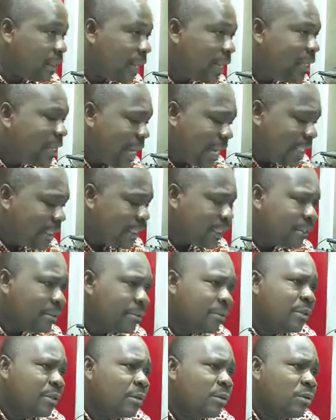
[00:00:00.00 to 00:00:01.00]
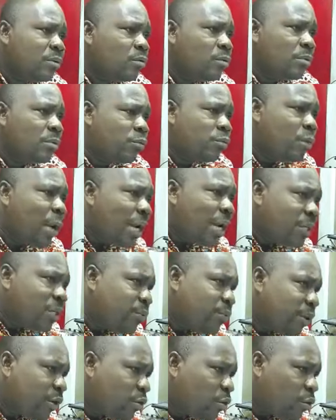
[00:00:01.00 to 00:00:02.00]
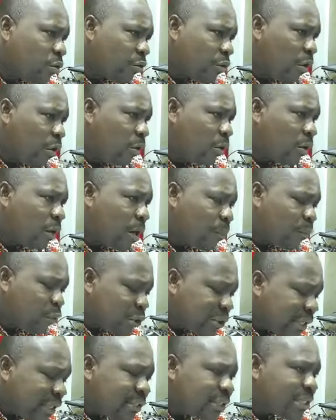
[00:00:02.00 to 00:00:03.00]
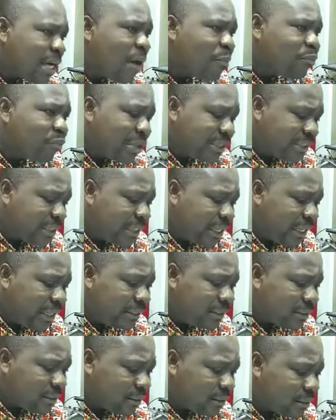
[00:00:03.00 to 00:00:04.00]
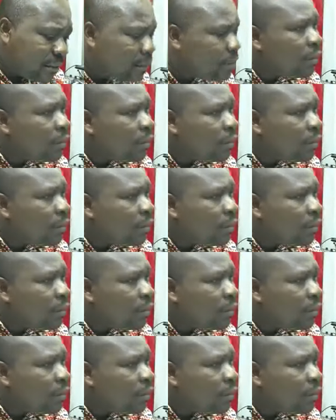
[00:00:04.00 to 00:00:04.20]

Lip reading: any day. Where did we go wrong? A potential president.